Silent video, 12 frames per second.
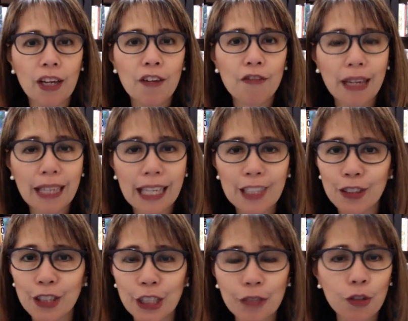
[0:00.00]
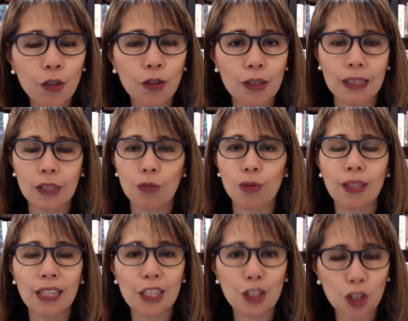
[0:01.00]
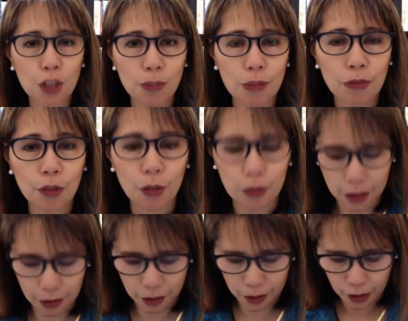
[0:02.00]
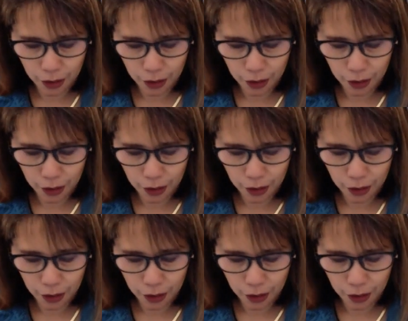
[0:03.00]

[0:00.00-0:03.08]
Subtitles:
financial difficulties, relationship difficulties.